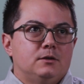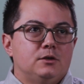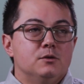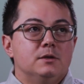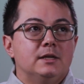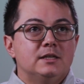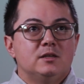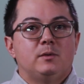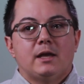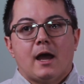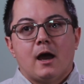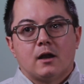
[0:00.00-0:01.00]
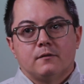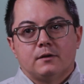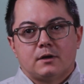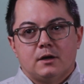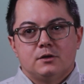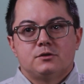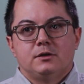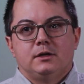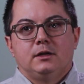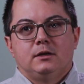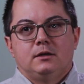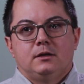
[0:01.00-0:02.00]
need to be out of a
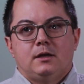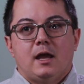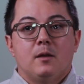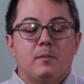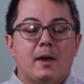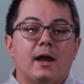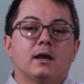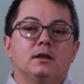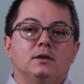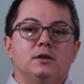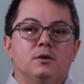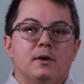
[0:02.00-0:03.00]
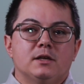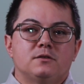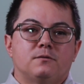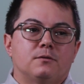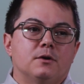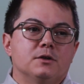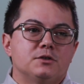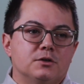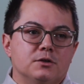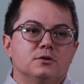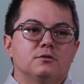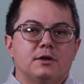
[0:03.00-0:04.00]
country and back in the U.S. for a
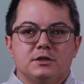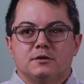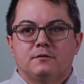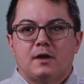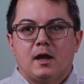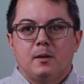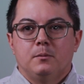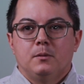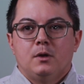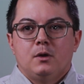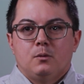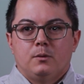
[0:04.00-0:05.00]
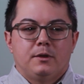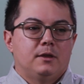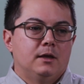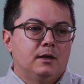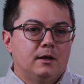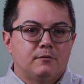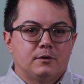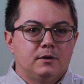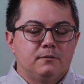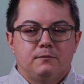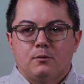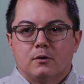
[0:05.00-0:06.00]
certain duration of time within every
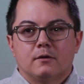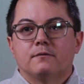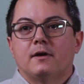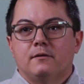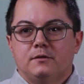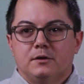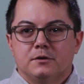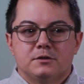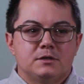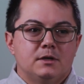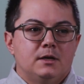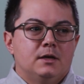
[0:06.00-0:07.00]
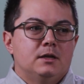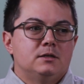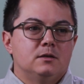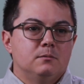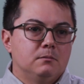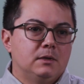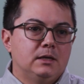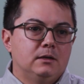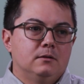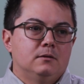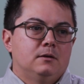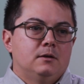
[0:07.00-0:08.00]
4 or 5 years to
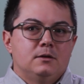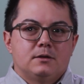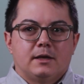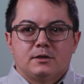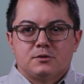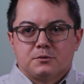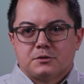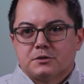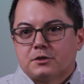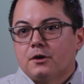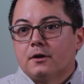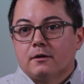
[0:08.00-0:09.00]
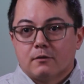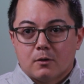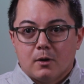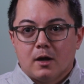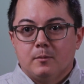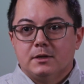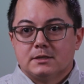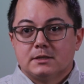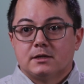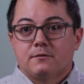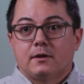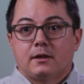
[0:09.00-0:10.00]
meet like Social Security requirements and
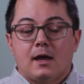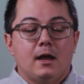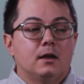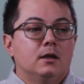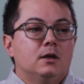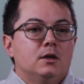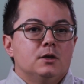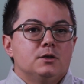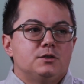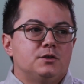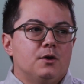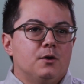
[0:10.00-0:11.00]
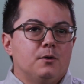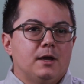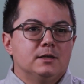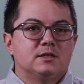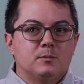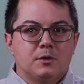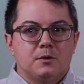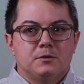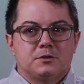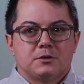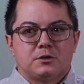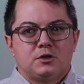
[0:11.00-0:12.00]
stuff like that. So, and some of
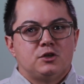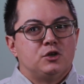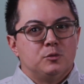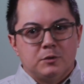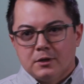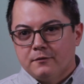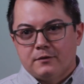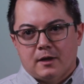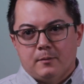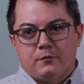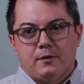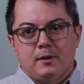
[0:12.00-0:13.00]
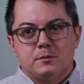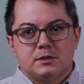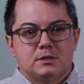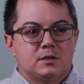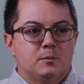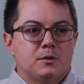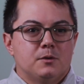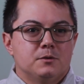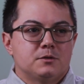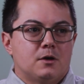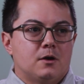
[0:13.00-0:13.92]
those are cumulative time frames, and some of those